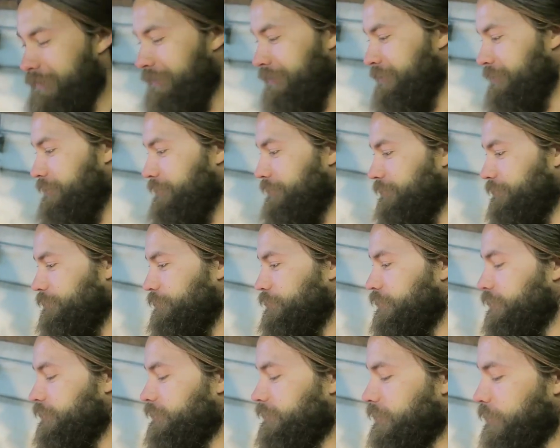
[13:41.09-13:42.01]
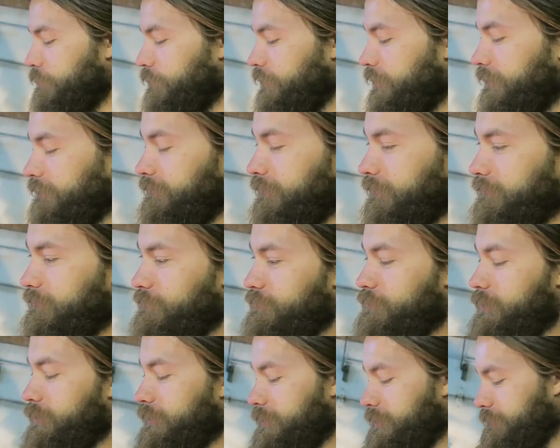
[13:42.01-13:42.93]
Yeah. Now we gotta take the
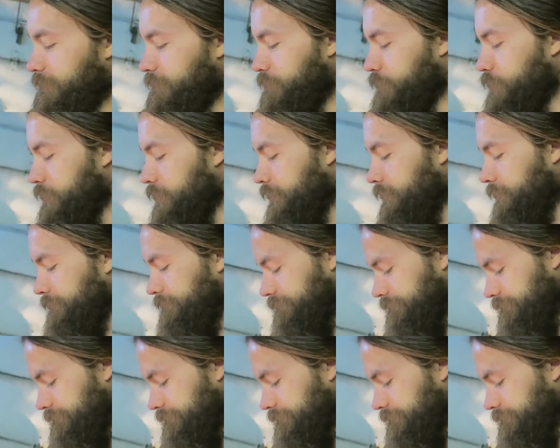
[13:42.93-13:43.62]
chain case apart.